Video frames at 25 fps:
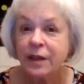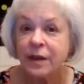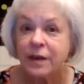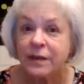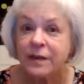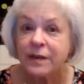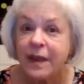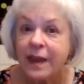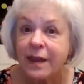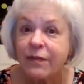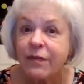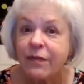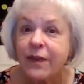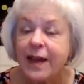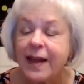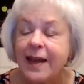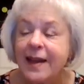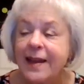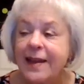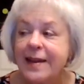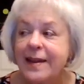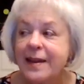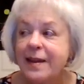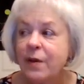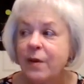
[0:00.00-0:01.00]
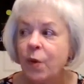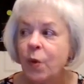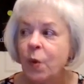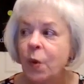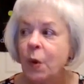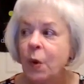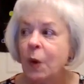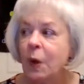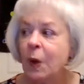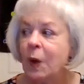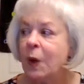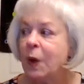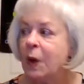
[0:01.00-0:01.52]
looks like fun,
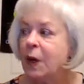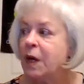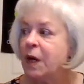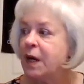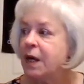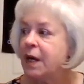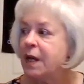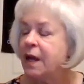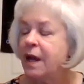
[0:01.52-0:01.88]
or